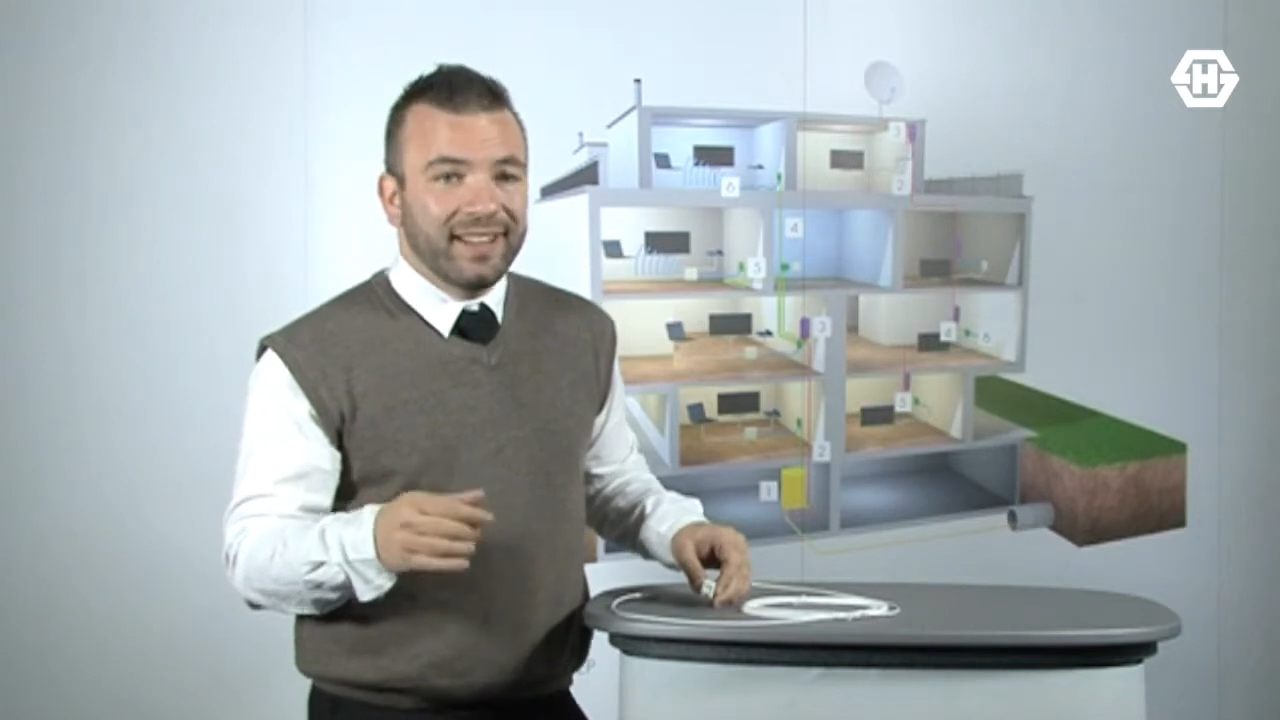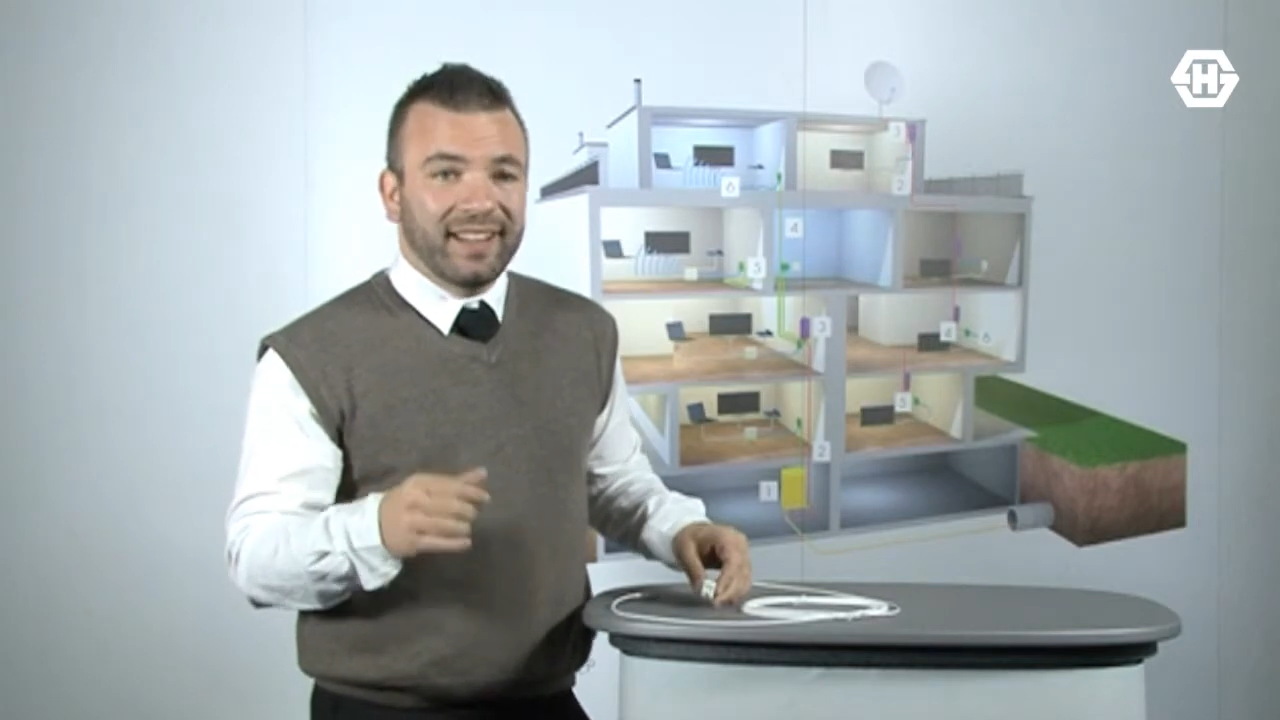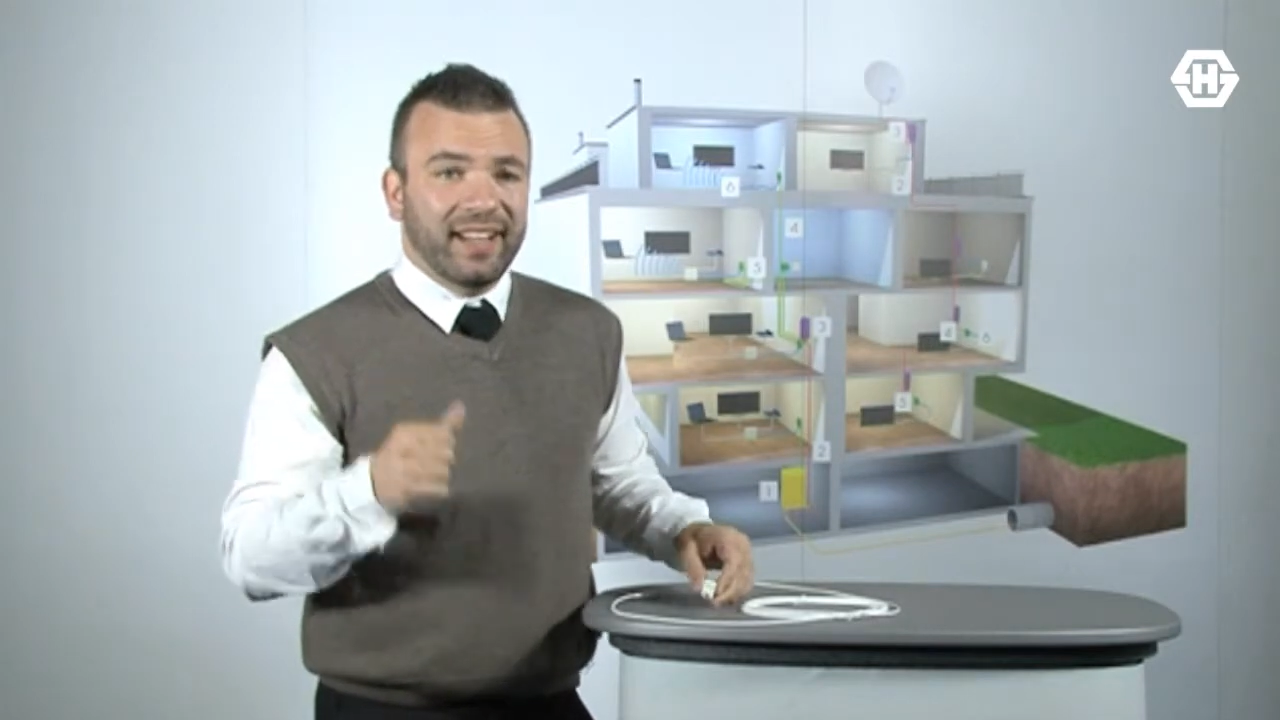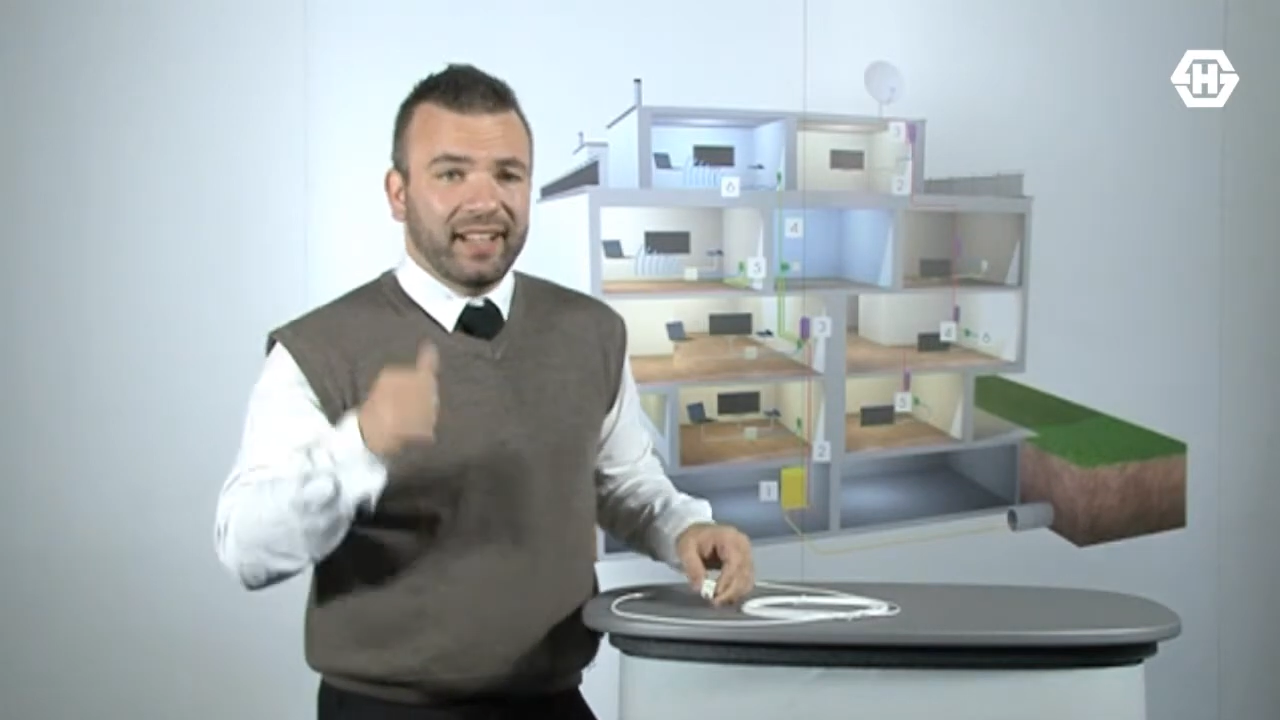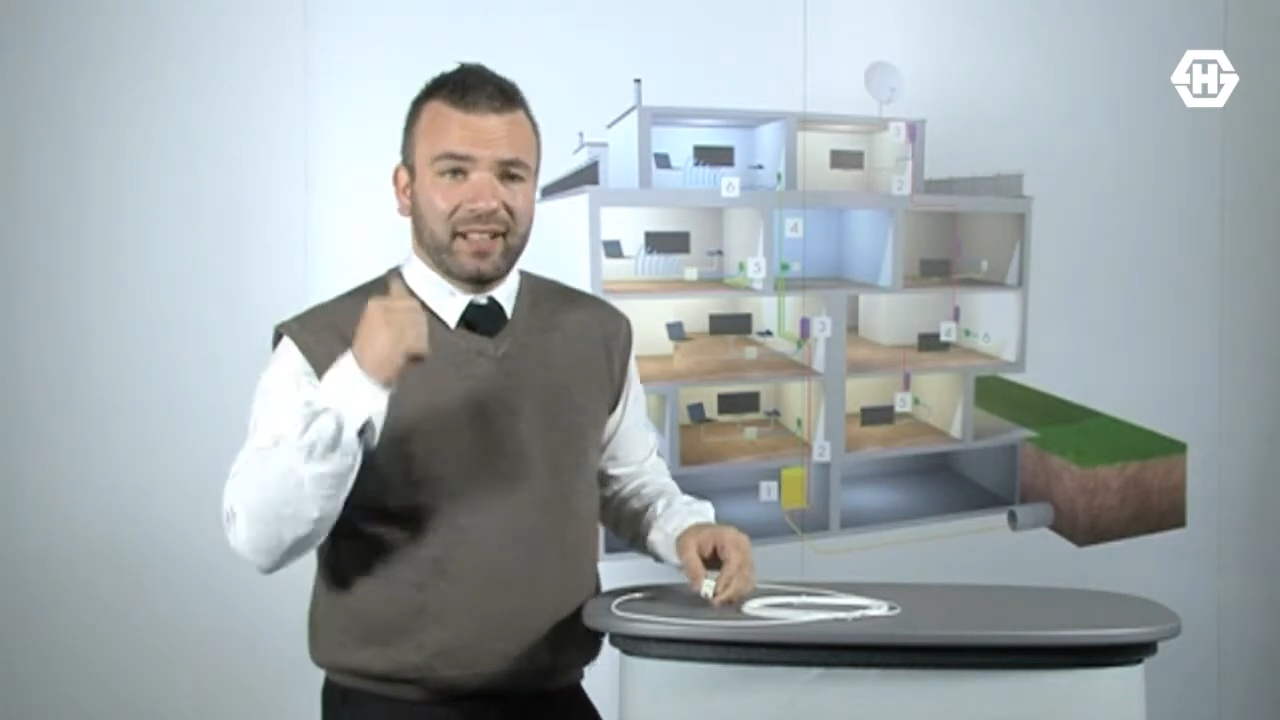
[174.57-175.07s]

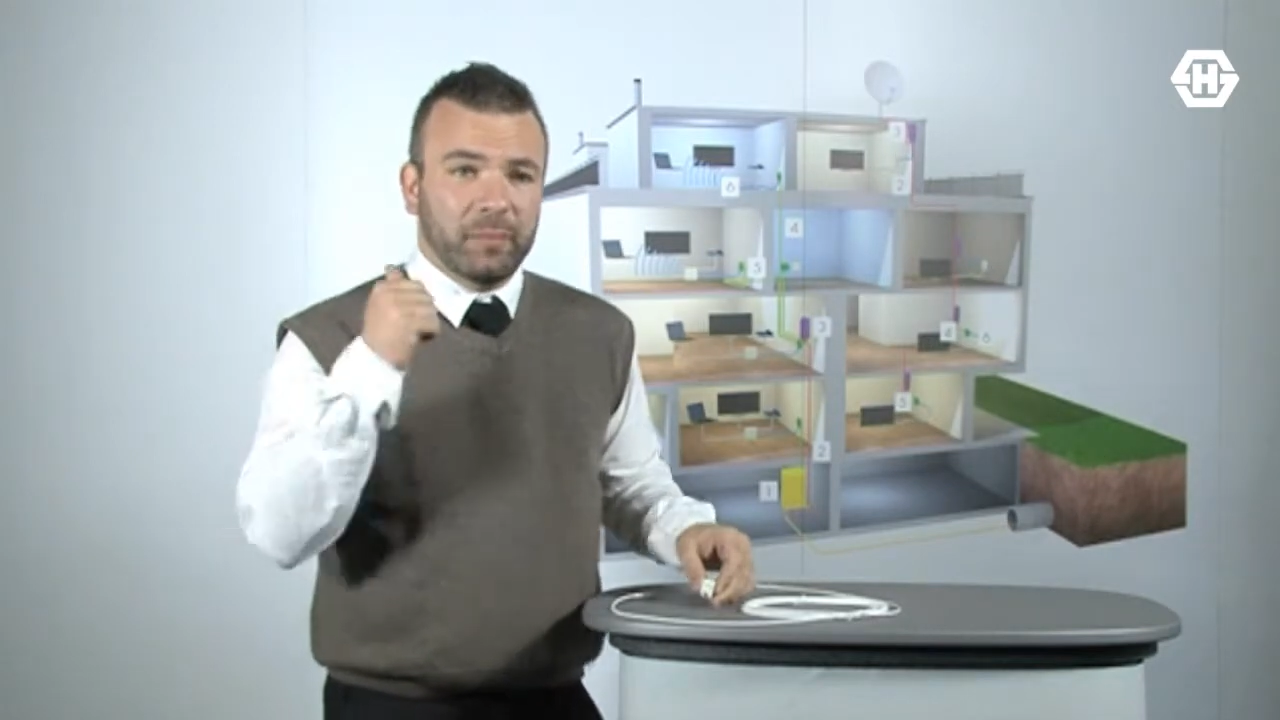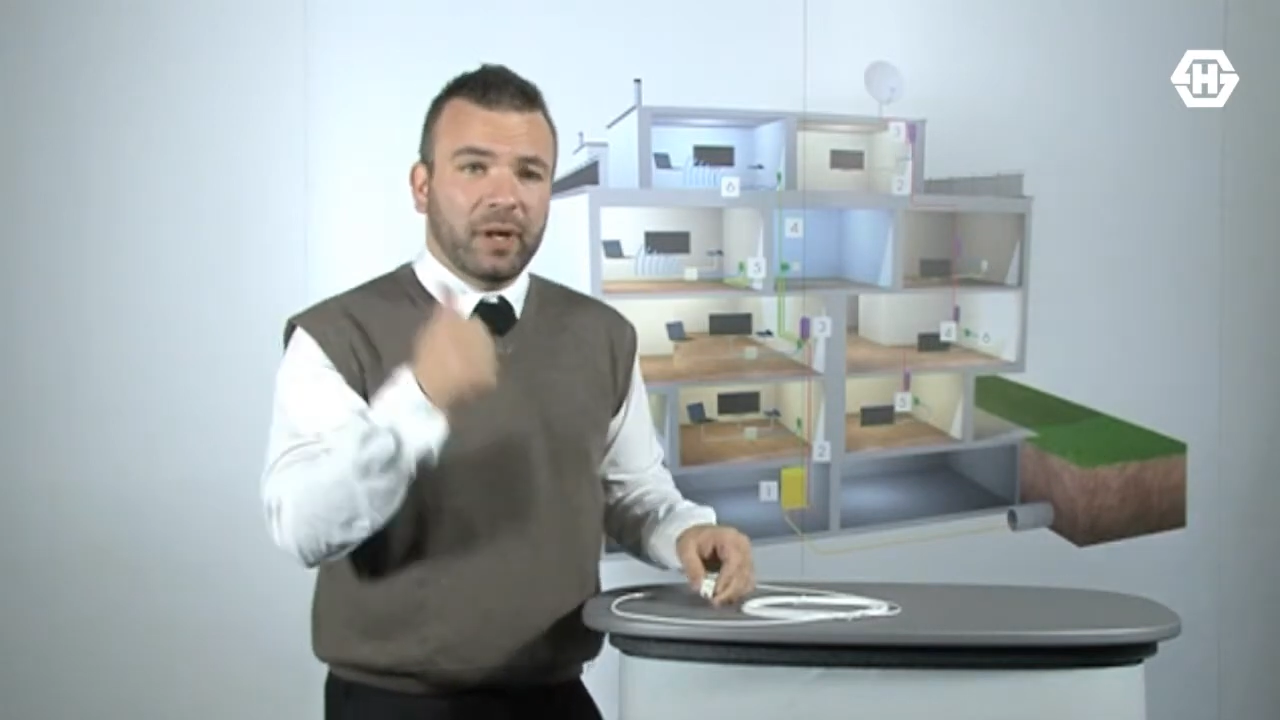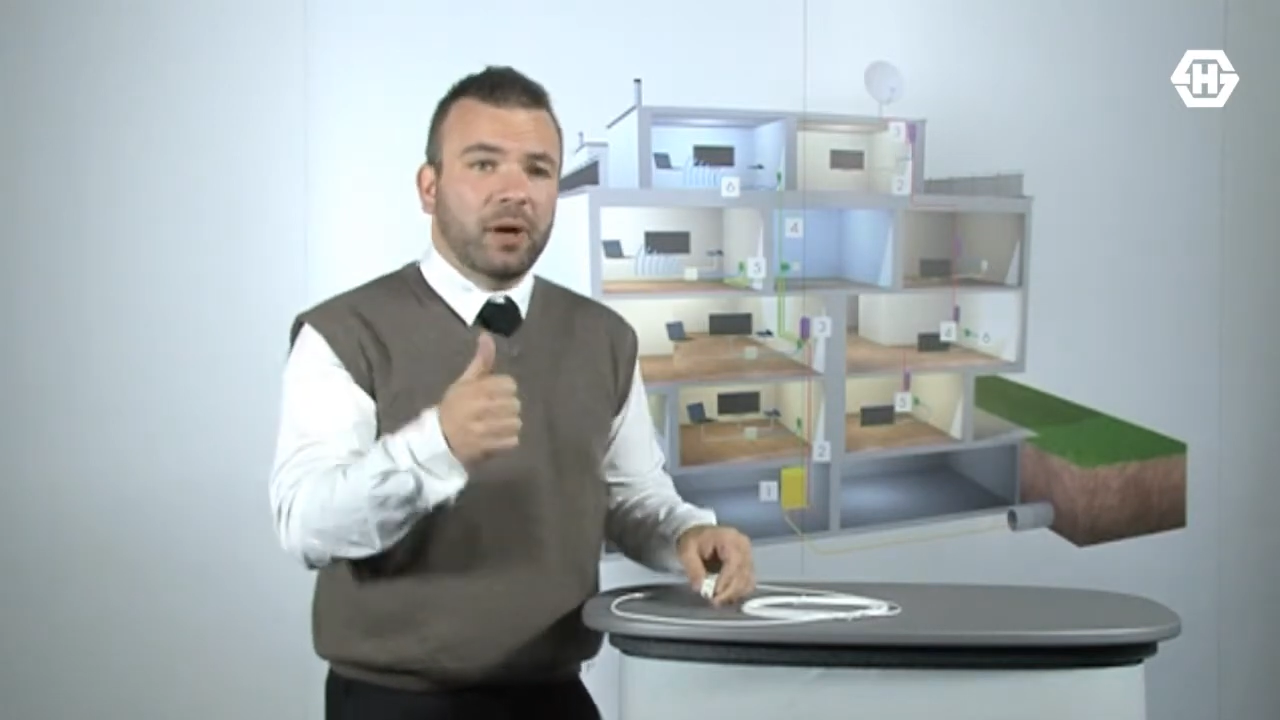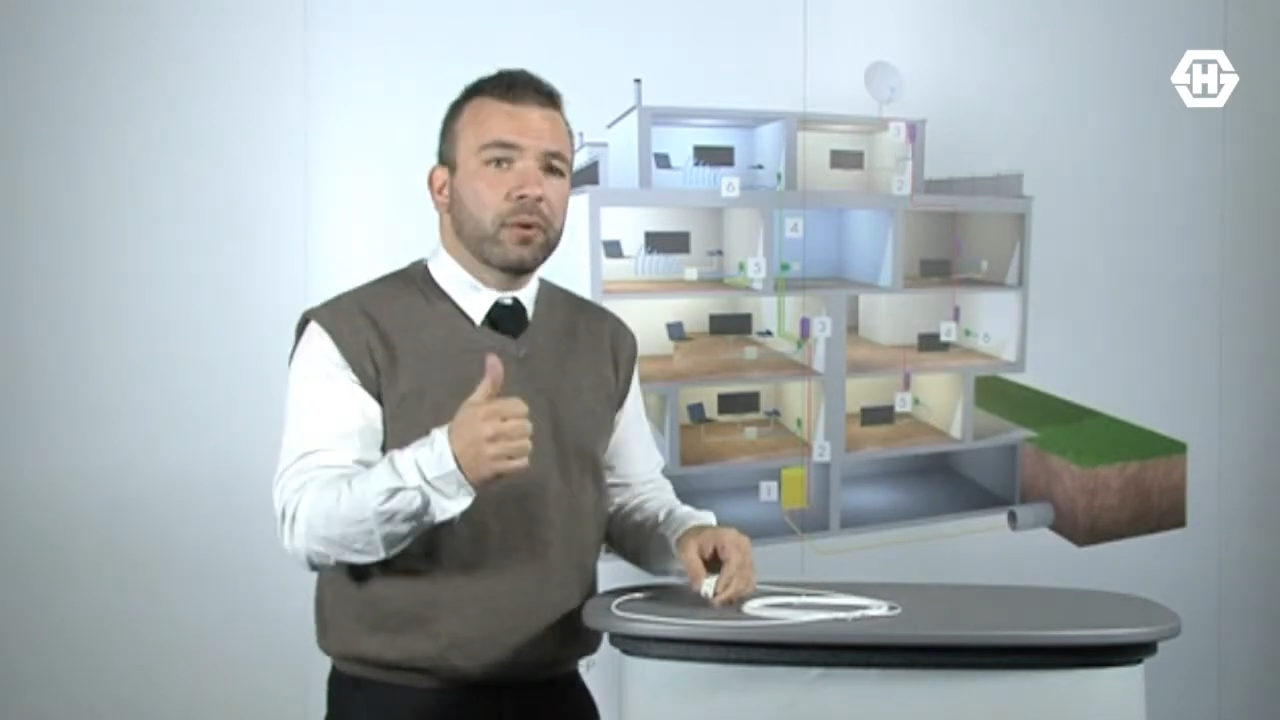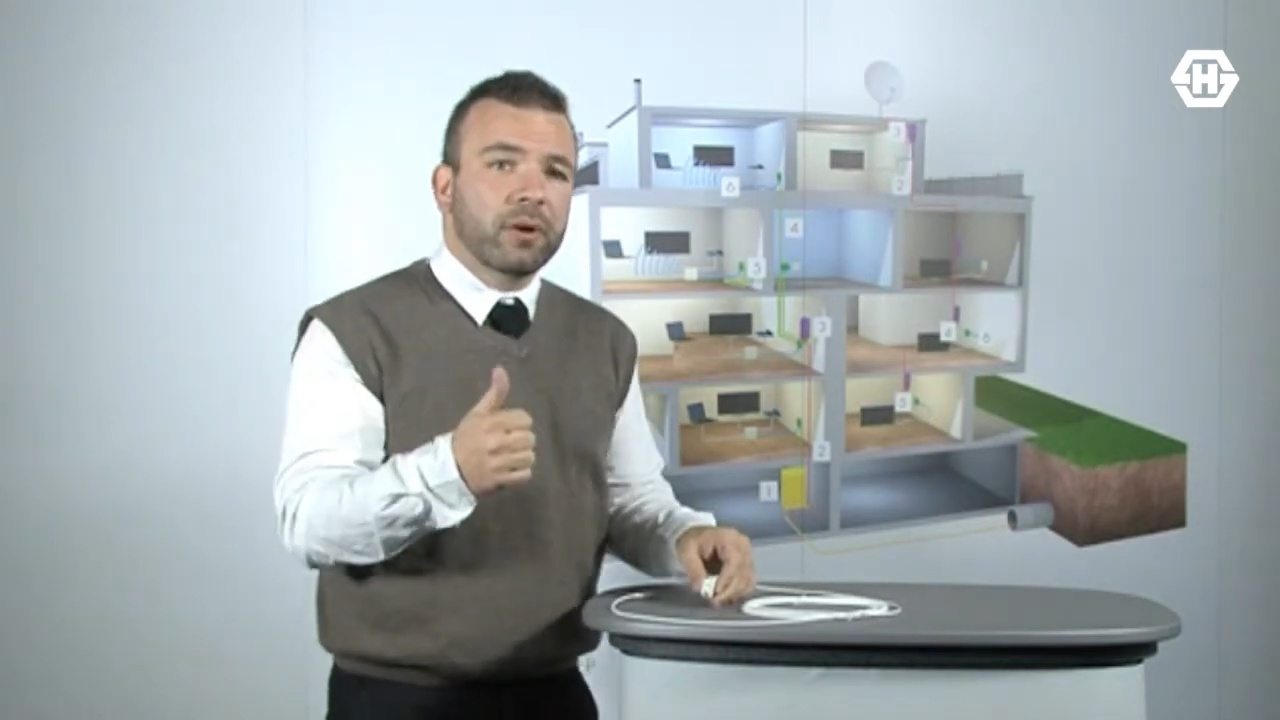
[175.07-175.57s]
like
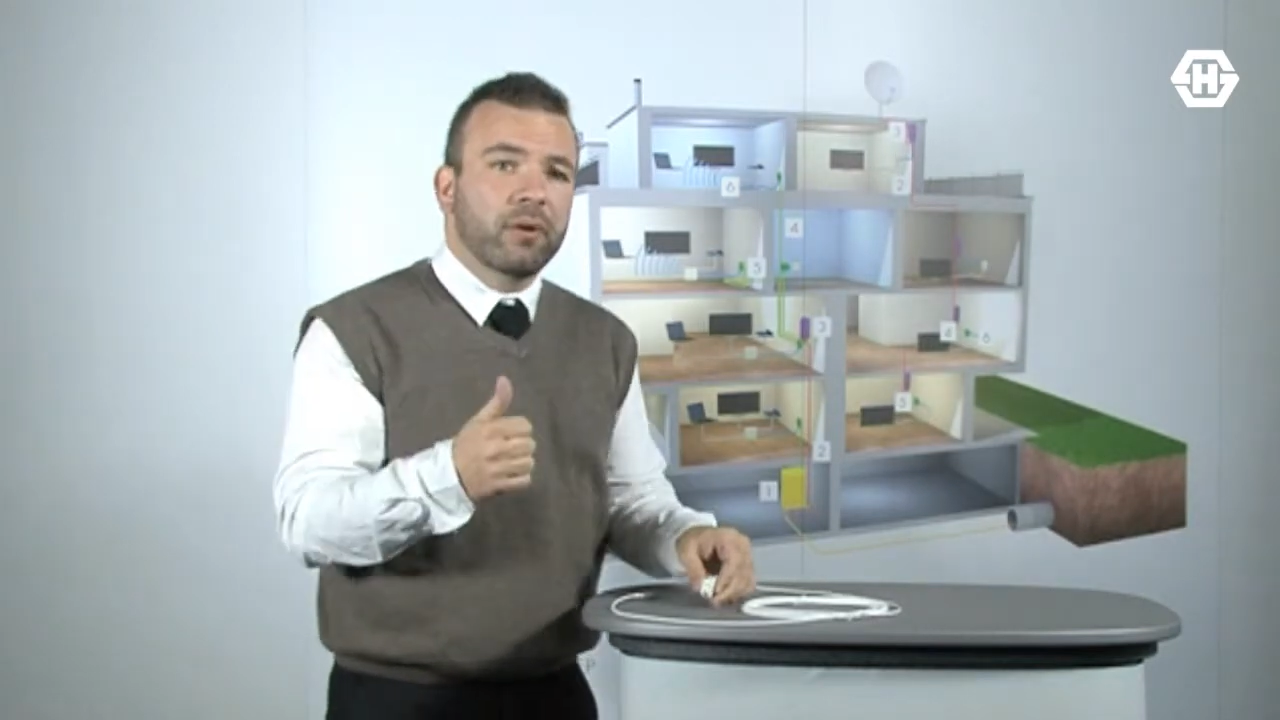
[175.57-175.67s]
power